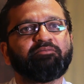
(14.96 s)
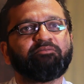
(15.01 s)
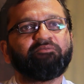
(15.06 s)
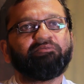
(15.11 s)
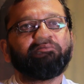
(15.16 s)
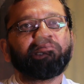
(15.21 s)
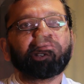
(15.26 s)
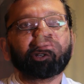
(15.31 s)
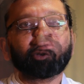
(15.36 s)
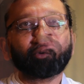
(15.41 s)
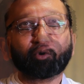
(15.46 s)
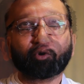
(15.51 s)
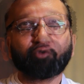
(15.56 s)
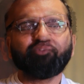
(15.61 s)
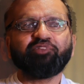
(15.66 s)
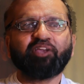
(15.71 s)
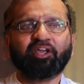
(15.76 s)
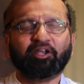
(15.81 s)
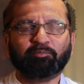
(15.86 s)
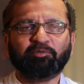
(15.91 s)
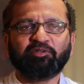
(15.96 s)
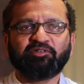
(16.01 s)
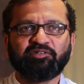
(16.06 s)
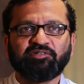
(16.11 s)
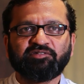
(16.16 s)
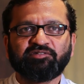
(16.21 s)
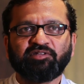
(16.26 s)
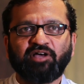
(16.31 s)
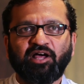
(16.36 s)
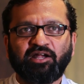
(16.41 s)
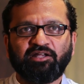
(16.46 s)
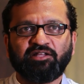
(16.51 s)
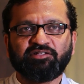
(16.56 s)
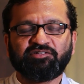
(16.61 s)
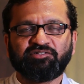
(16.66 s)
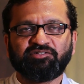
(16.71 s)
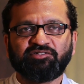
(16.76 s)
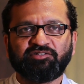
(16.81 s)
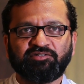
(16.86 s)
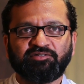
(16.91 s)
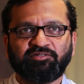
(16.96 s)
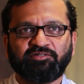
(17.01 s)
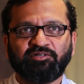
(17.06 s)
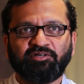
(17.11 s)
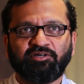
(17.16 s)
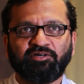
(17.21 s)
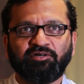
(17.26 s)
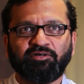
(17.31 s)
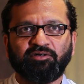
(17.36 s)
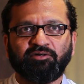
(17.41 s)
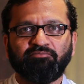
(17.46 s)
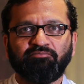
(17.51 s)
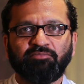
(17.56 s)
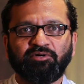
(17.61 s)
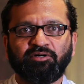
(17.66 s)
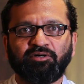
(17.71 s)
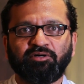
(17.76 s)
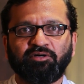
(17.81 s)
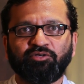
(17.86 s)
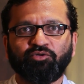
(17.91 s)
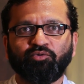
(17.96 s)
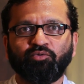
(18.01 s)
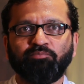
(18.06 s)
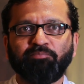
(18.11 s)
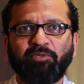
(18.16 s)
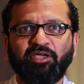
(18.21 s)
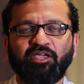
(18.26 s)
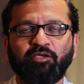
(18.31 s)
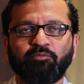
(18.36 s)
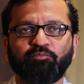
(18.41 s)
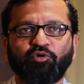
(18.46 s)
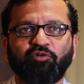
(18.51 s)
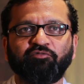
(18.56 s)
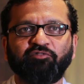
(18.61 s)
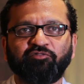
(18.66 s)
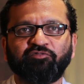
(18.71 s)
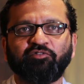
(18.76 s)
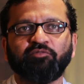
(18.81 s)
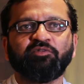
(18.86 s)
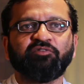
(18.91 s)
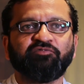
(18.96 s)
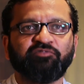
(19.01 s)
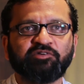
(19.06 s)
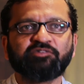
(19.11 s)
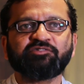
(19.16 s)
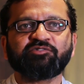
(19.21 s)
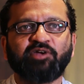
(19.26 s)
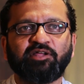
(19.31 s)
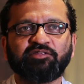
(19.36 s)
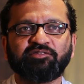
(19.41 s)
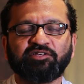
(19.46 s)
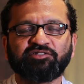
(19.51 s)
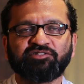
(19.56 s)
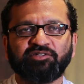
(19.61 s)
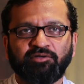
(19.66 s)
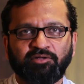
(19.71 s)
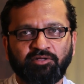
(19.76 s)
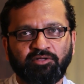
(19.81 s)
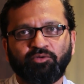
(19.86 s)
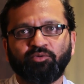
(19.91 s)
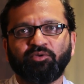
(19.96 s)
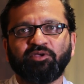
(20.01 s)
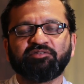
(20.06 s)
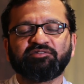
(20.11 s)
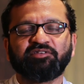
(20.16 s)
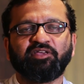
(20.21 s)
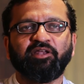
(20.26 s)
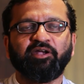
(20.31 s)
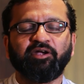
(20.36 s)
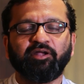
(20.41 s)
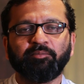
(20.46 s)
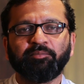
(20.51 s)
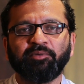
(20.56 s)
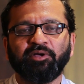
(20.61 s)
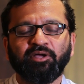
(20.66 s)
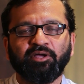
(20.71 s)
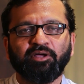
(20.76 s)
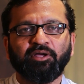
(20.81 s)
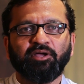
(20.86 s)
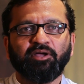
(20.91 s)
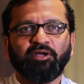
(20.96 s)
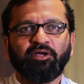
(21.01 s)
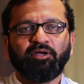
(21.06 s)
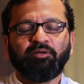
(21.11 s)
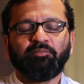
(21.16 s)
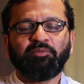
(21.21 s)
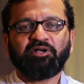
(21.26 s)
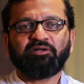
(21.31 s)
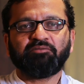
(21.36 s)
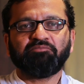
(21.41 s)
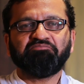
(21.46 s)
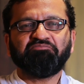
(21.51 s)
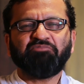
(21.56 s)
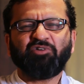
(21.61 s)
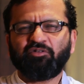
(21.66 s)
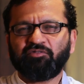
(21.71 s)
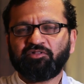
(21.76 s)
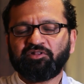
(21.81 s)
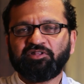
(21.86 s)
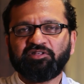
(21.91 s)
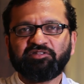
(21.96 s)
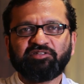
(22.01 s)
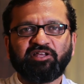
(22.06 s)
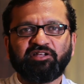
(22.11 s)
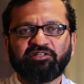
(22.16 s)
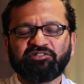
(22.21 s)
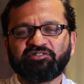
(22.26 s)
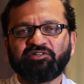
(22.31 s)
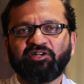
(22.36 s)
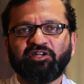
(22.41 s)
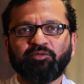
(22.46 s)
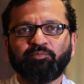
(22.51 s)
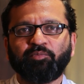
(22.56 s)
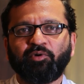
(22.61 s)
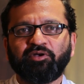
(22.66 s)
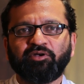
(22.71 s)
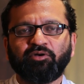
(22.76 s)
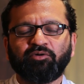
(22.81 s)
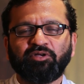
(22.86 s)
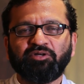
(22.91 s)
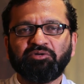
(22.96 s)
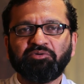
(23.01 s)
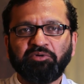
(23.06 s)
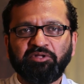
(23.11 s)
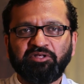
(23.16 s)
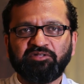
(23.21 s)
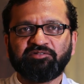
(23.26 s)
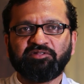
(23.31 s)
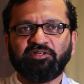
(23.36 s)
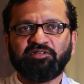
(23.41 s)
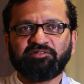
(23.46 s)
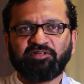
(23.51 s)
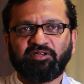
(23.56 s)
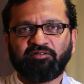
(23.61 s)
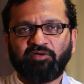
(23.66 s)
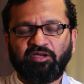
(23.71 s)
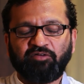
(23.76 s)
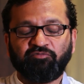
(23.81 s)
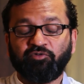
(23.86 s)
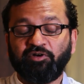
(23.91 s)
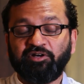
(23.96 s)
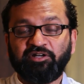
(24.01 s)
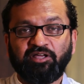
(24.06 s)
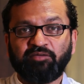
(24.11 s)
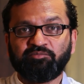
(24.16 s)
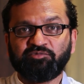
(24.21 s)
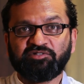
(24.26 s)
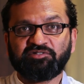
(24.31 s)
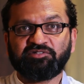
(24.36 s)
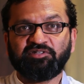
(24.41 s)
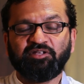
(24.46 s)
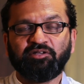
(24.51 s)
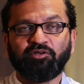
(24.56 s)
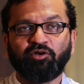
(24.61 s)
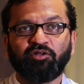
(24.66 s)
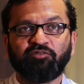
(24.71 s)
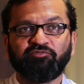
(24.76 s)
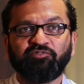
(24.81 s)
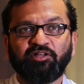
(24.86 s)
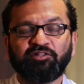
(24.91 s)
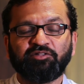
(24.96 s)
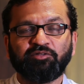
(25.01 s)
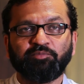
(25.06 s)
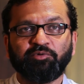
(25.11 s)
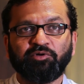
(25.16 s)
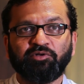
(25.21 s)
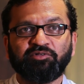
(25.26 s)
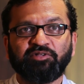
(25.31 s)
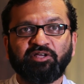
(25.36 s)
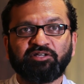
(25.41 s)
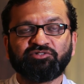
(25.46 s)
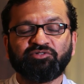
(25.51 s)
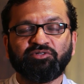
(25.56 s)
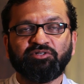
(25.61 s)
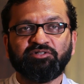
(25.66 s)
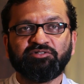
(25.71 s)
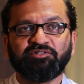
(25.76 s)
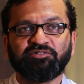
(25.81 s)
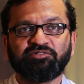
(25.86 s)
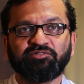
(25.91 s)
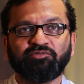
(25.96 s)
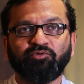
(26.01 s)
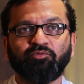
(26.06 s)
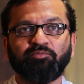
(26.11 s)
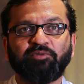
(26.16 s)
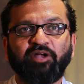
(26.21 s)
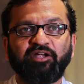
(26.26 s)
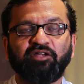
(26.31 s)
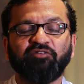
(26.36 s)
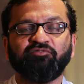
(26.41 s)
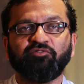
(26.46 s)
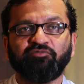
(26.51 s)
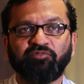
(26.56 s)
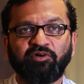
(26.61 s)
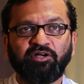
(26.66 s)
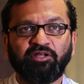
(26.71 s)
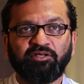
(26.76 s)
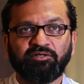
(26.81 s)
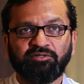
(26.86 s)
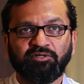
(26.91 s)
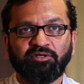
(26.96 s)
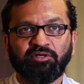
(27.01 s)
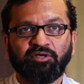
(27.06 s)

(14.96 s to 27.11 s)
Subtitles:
obviously you want to scale business. Unless you're making profit from the first transaction, you can scale it up. But one of the things I just really point out in today's things, affiliate, I'm just seeing a lot of entrepreneurs actually just go blindly for funding.